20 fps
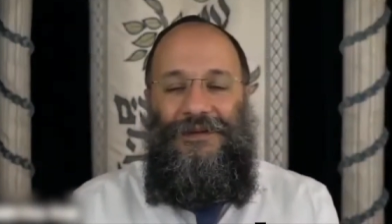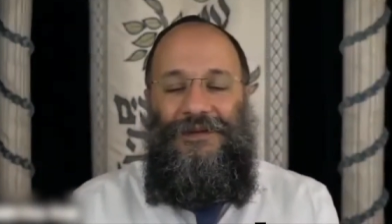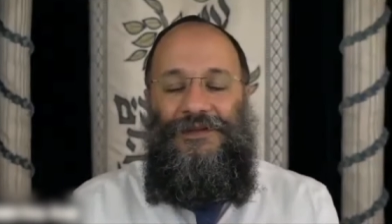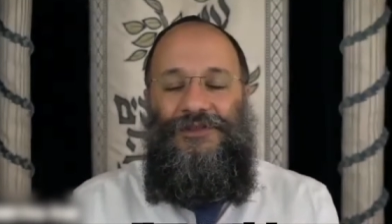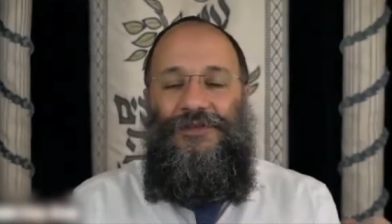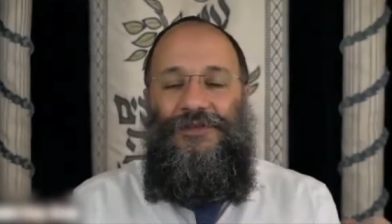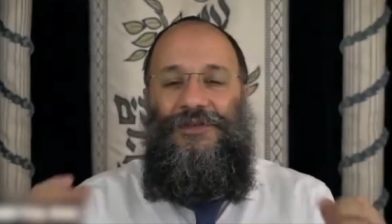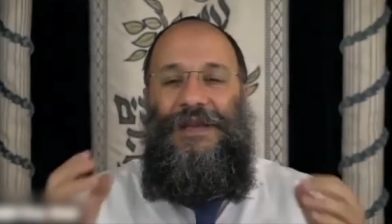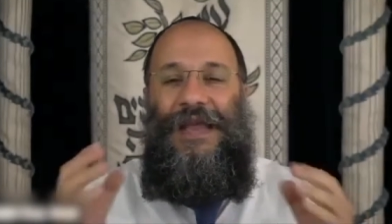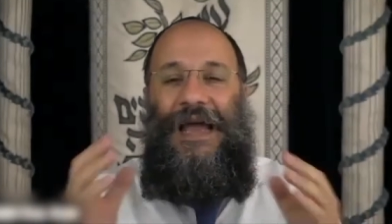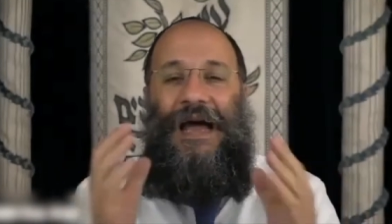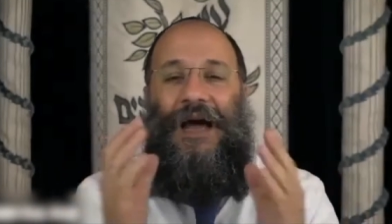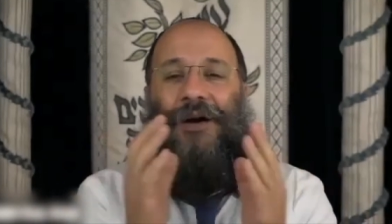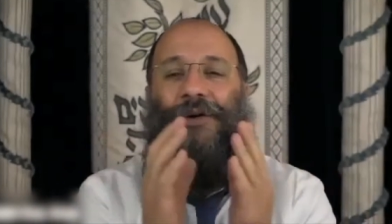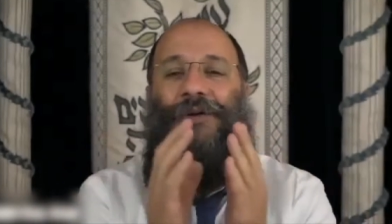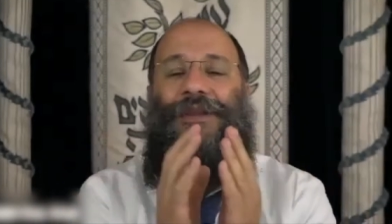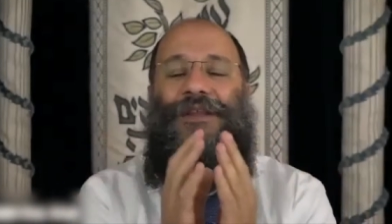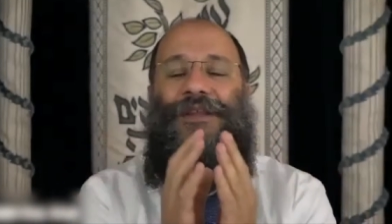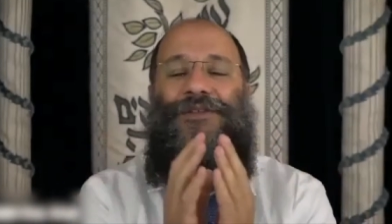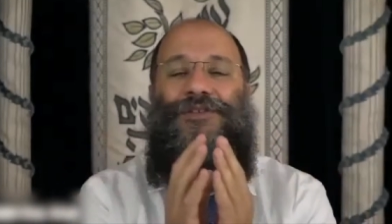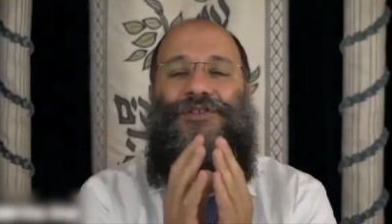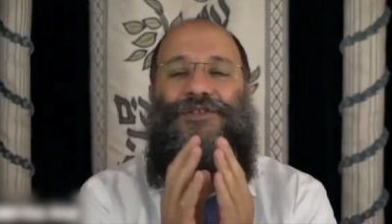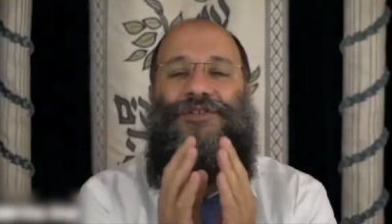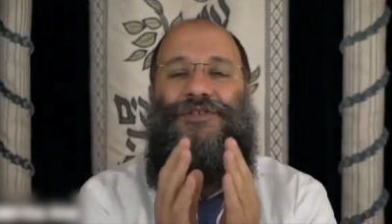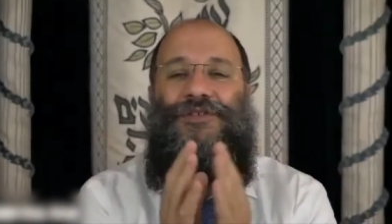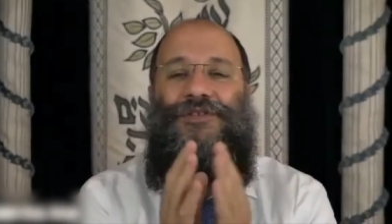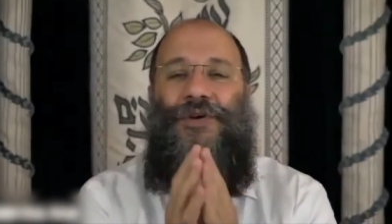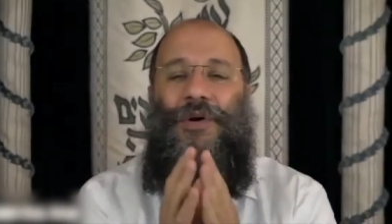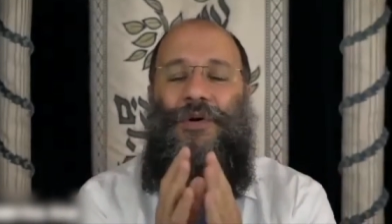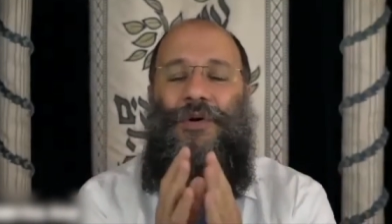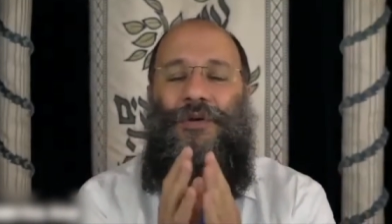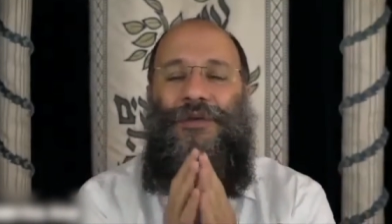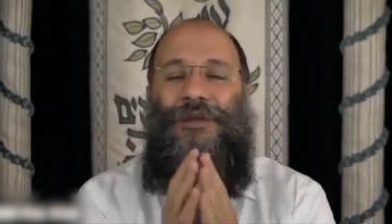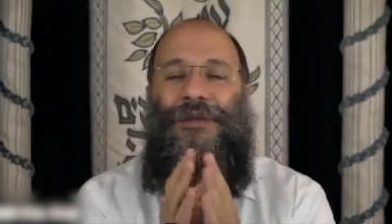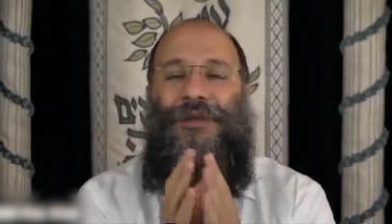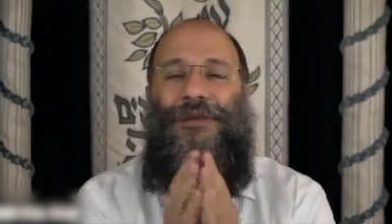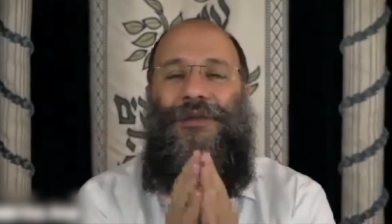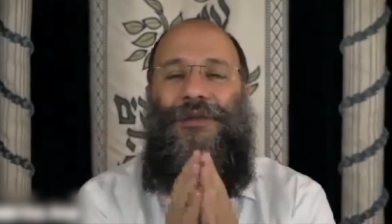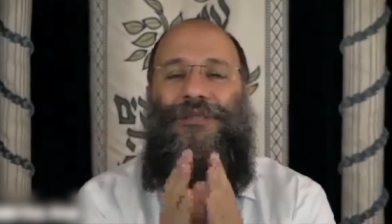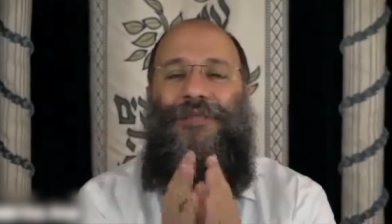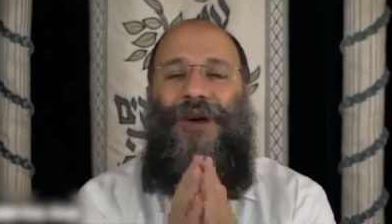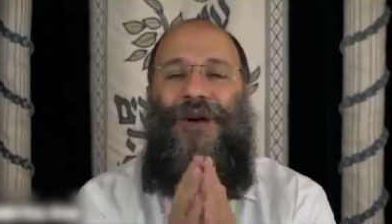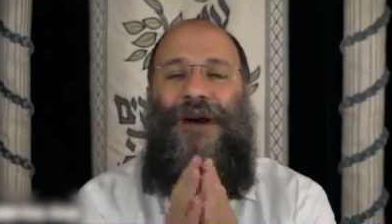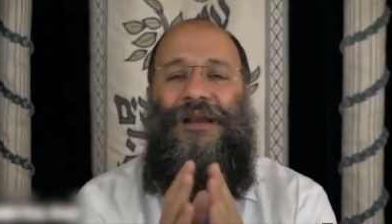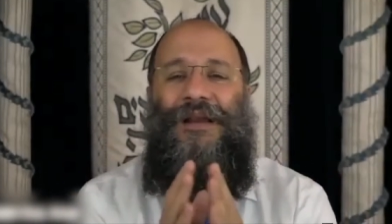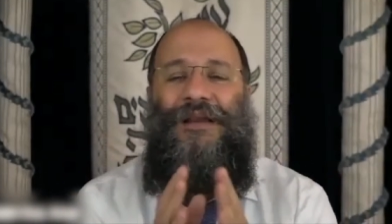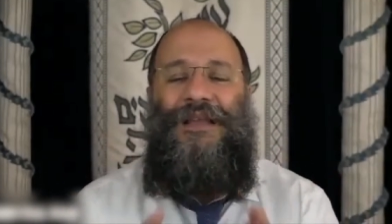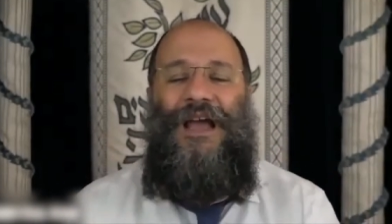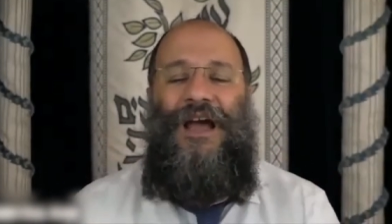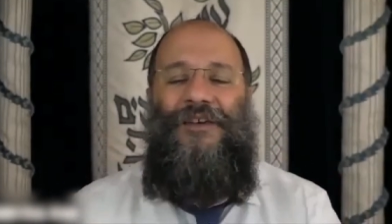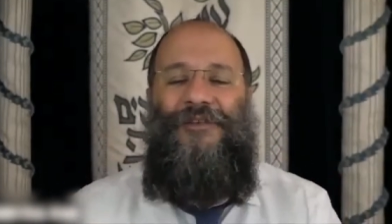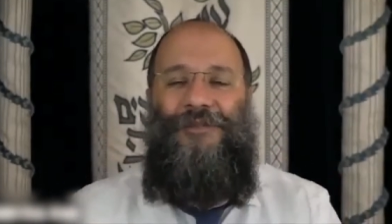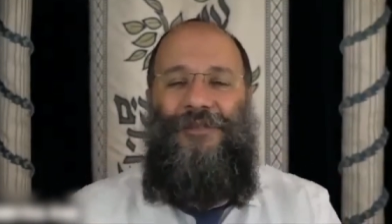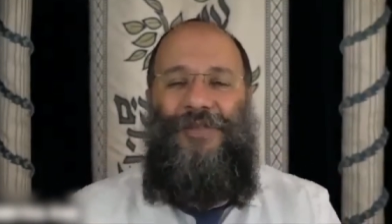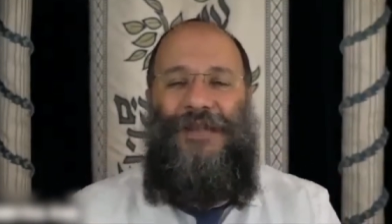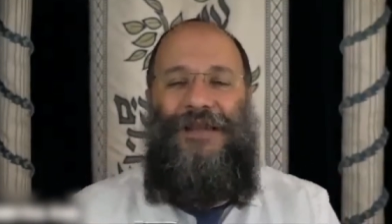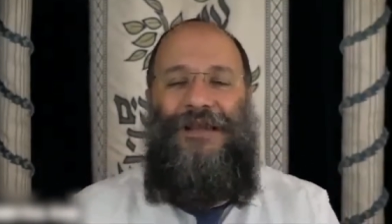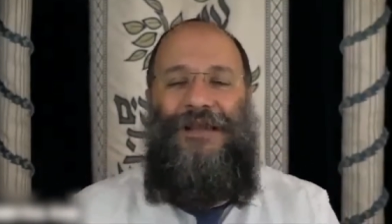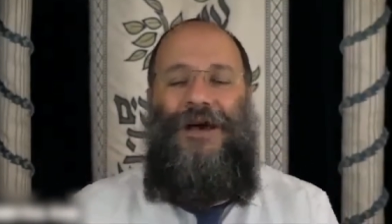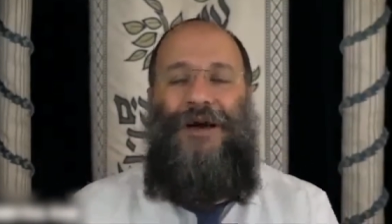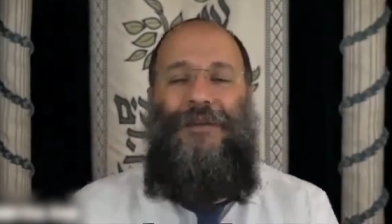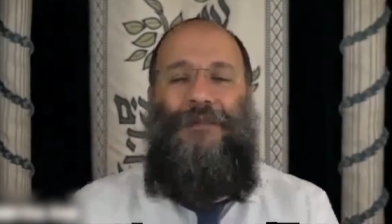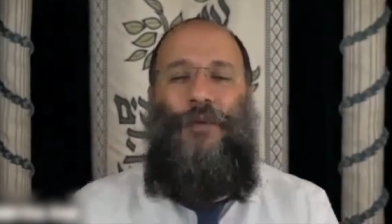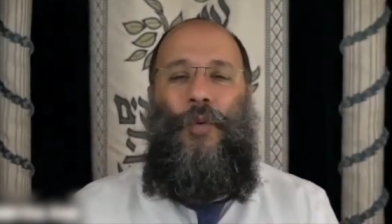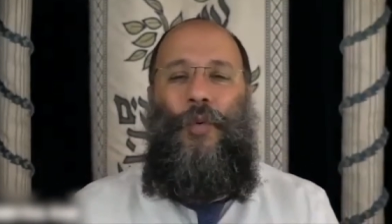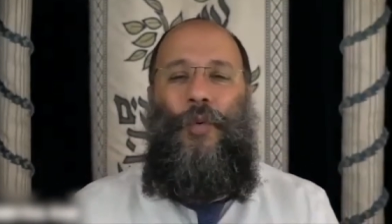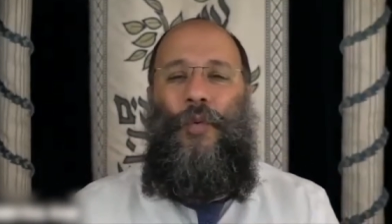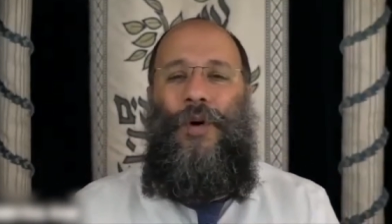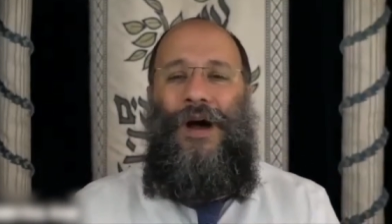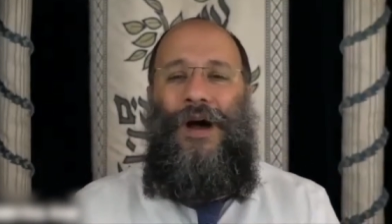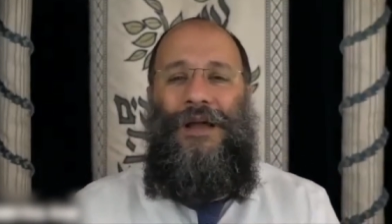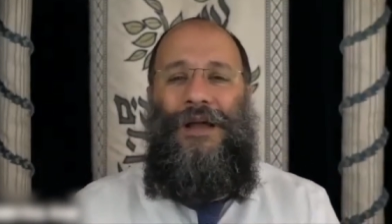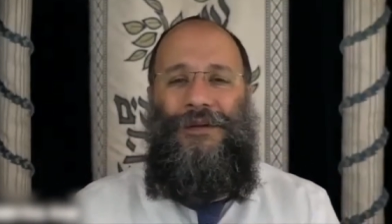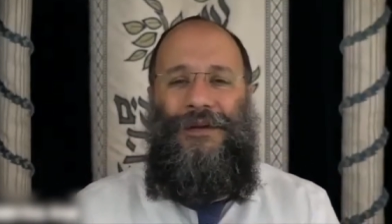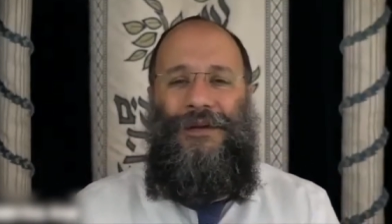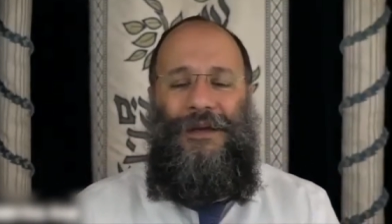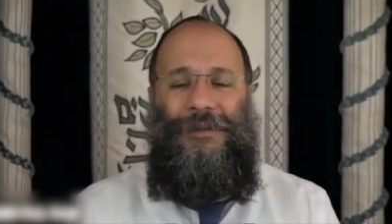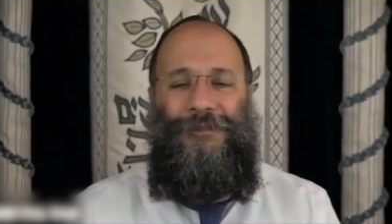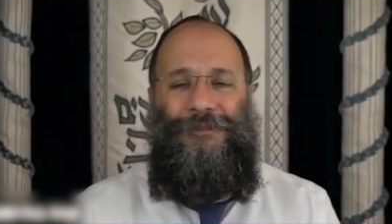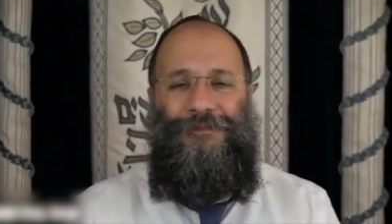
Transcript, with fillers: So now that the soul and the body have become one,